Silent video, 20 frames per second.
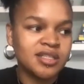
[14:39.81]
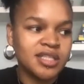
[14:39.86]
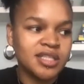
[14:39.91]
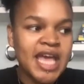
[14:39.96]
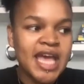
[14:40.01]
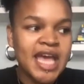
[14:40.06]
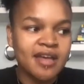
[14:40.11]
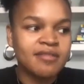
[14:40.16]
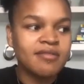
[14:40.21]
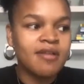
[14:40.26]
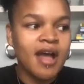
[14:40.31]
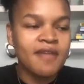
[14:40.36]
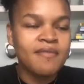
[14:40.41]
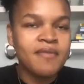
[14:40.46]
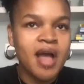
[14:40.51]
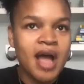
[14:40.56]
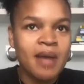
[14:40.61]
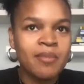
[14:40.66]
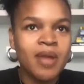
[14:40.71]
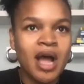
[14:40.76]
yeah I,
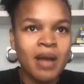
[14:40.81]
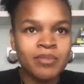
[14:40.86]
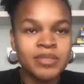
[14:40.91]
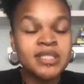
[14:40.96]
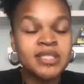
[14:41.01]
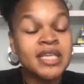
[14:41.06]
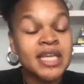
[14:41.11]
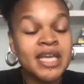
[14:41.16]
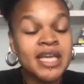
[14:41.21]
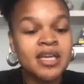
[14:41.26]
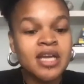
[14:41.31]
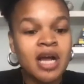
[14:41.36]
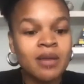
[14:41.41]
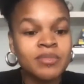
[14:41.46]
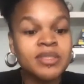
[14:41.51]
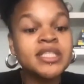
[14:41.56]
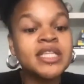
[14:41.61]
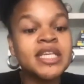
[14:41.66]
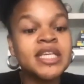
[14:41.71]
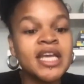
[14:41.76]
I'm, I'm seeing i'm
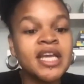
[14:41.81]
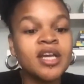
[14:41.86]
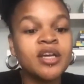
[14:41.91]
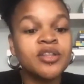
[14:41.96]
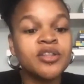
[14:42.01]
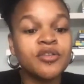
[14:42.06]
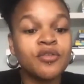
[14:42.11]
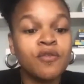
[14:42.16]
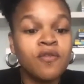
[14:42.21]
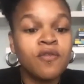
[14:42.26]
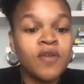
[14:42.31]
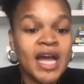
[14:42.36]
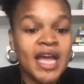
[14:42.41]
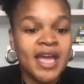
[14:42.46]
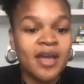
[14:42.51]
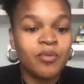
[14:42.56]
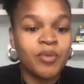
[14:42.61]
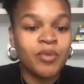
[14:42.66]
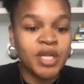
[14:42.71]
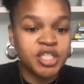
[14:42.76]
seeing the
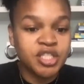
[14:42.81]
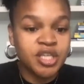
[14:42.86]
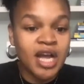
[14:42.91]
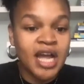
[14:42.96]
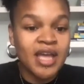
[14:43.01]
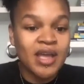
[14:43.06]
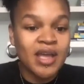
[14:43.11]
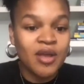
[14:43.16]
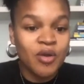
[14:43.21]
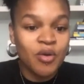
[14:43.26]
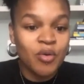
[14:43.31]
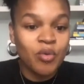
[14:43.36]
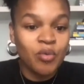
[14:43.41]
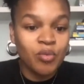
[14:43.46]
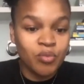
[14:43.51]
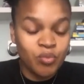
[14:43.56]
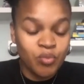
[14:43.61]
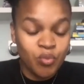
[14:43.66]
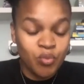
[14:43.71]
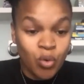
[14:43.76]
fight which i
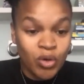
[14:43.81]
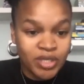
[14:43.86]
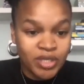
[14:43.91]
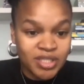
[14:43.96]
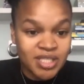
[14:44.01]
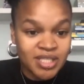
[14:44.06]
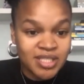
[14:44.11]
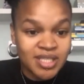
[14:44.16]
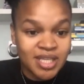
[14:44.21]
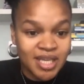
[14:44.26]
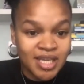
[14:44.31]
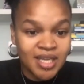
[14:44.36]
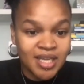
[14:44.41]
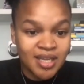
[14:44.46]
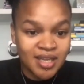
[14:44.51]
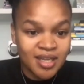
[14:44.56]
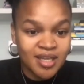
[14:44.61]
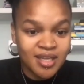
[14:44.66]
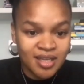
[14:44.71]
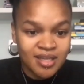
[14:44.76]
want to see
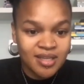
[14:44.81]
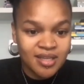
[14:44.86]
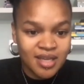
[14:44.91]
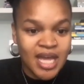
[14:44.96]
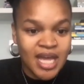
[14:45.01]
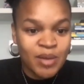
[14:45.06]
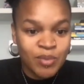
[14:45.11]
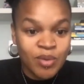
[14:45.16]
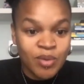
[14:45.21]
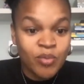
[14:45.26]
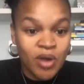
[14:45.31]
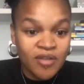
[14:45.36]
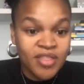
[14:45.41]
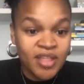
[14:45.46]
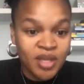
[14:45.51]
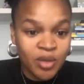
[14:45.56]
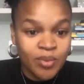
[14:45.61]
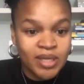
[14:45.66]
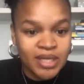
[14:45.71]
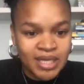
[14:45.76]
um, i
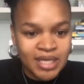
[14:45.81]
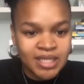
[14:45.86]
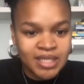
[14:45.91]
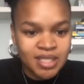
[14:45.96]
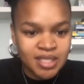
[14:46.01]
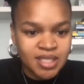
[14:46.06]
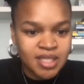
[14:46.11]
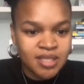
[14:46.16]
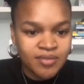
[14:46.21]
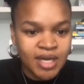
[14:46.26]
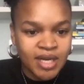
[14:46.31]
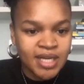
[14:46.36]
think we need to see right